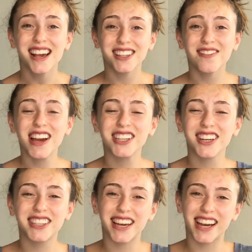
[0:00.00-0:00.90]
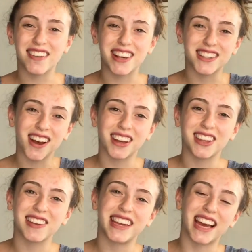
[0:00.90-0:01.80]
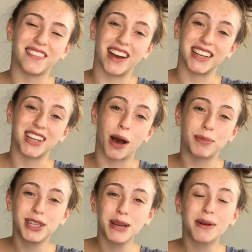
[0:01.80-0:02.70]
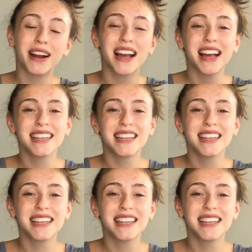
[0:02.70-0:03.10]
So make sure to check out my song of the week and my top tuber